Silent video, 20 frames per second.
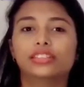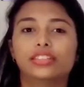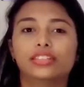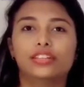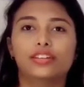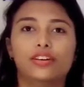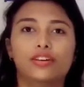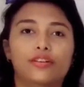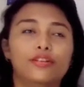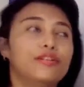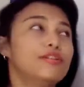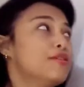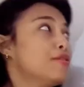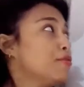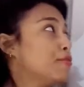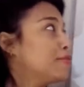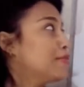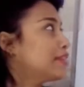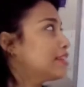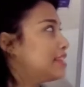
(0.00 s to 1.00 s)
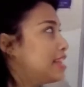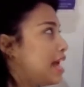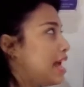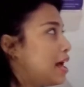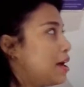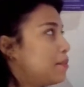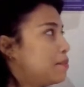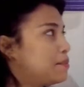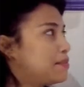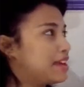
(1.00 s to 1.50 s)
Continue with
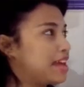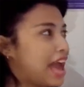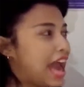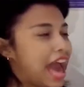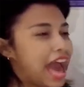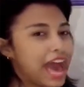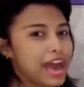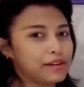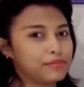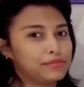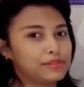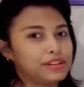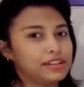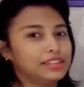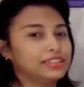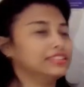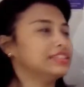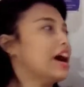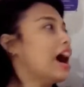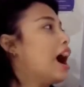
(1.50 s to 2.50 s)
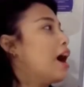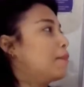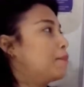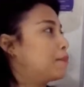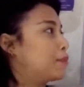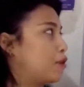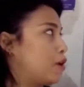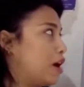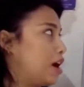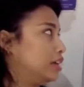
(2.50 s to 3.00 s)
the behaviorist
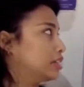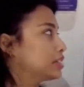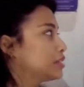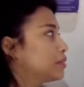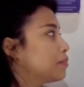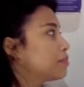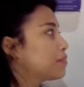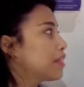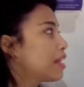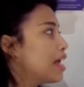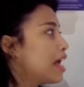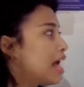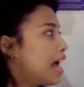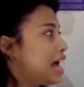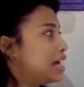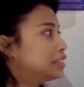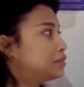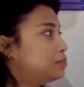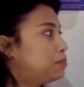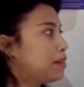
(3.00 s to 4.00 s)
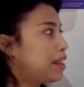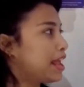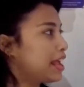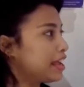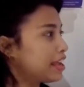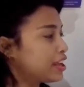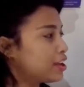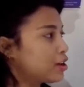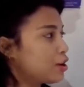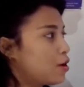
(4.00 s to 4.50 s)
approach.
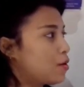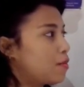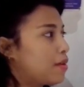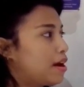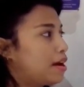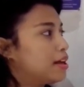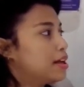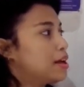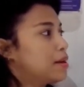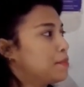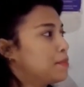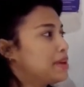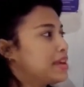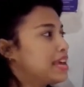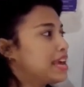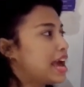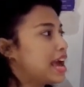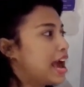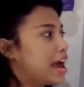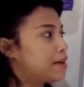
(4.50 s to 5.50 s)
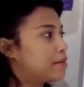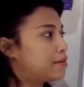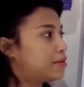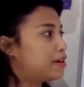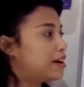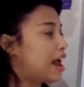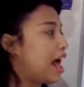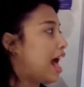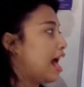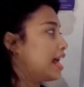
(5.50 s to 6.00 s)
Explain human
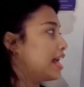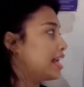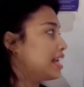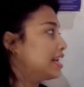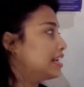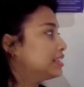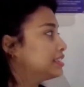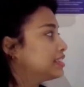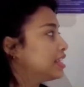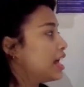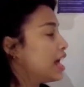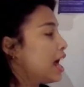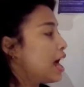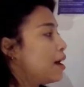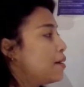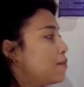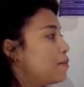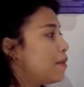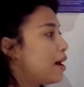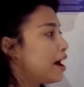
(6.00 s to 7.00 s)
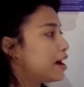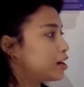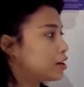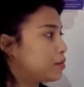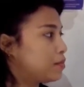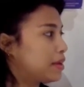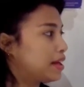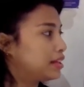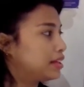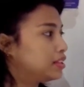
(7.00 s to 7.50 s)
behavior and its
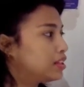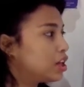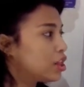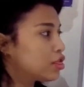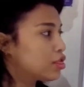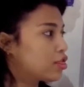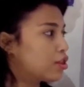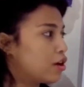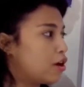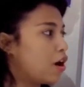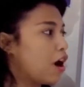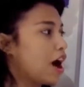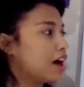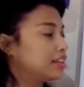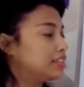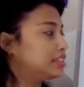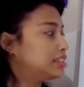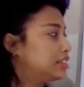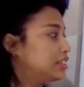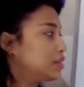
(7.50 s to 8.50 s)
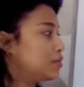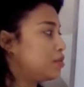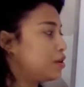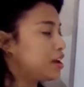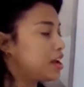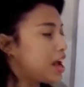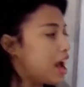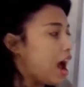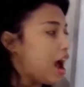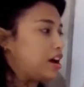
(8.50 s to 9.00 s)
environment through a
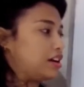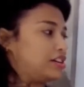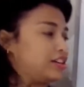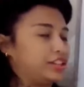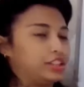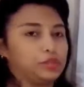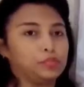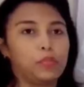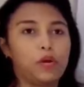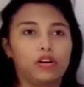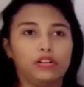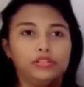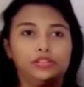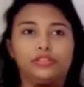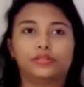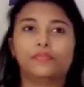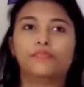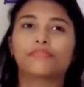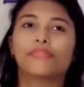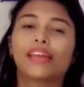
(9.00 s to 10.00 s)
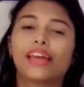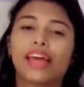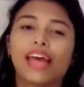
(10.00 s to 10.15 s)
stimuli and response.